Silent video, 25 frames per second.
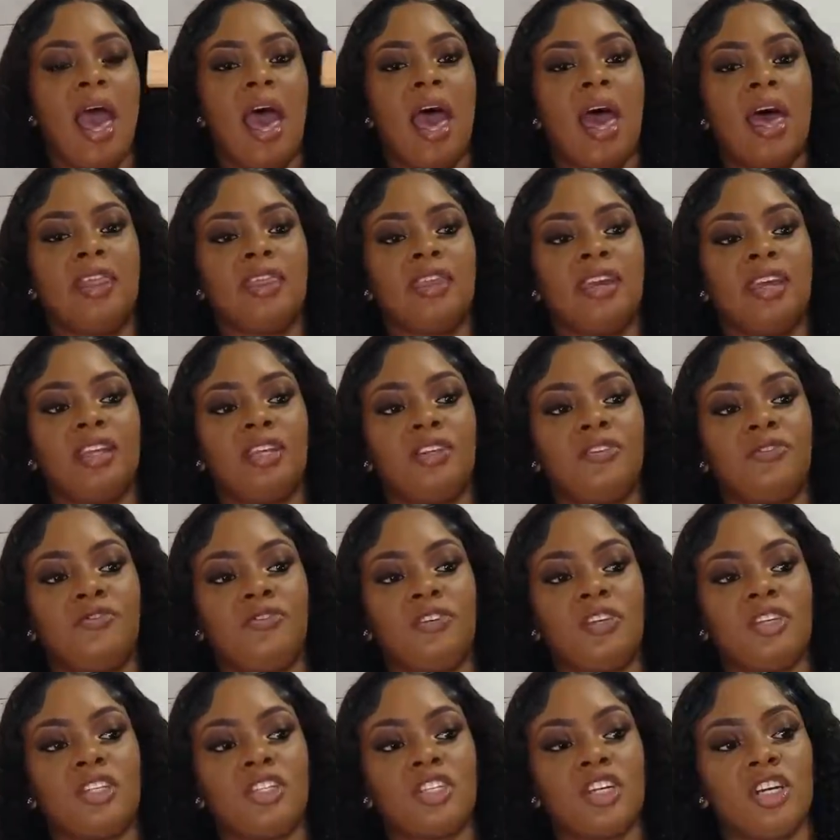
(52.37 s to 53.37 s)
And then it
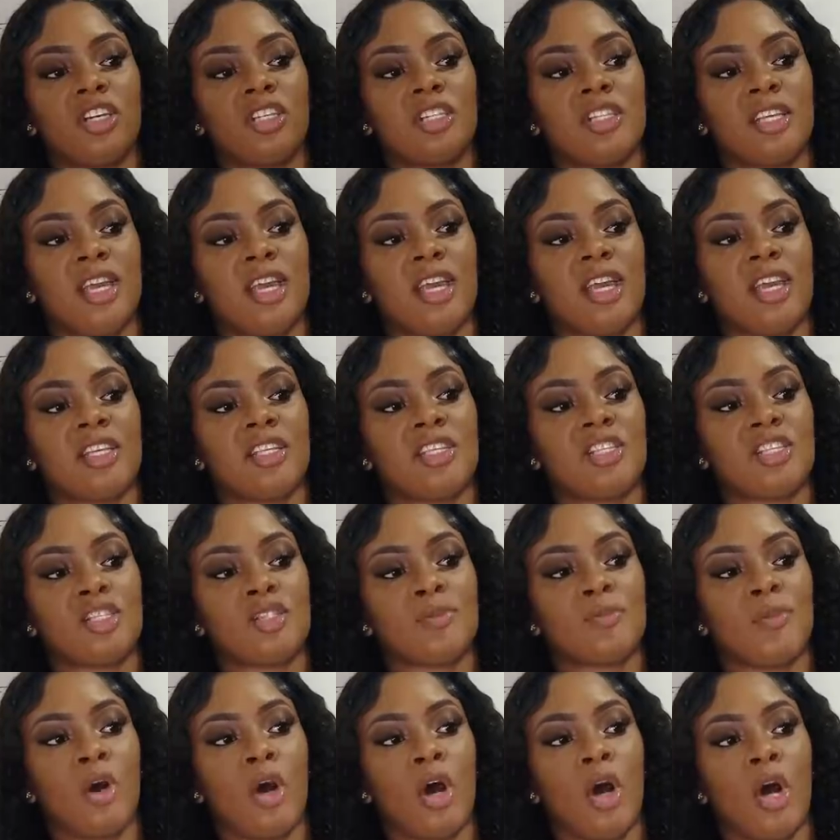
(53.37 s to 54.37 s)
features a
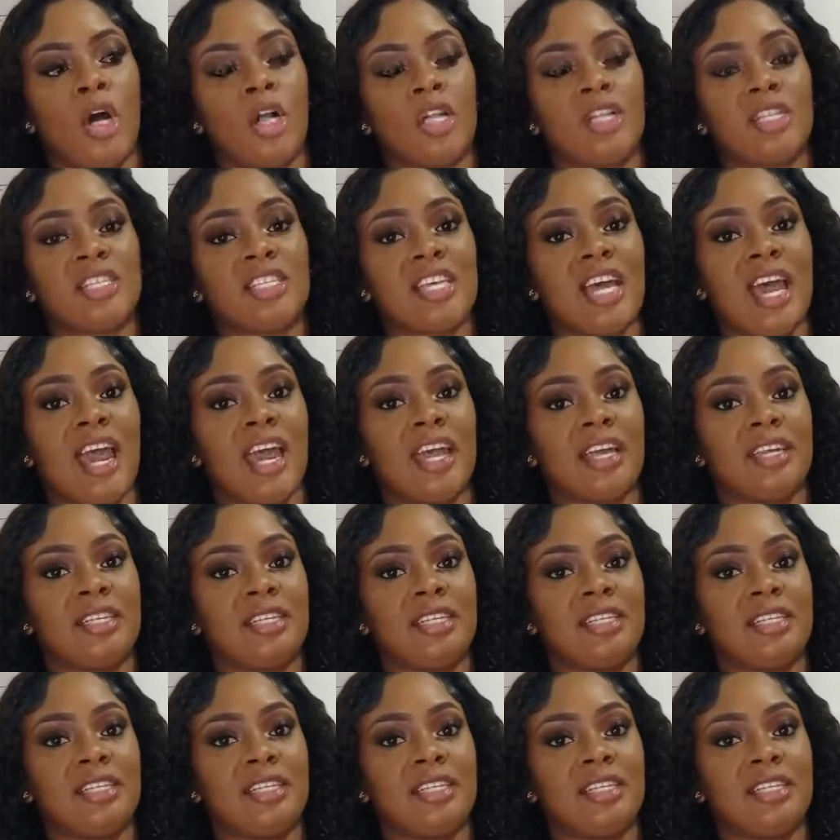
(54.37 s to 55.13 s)
small tie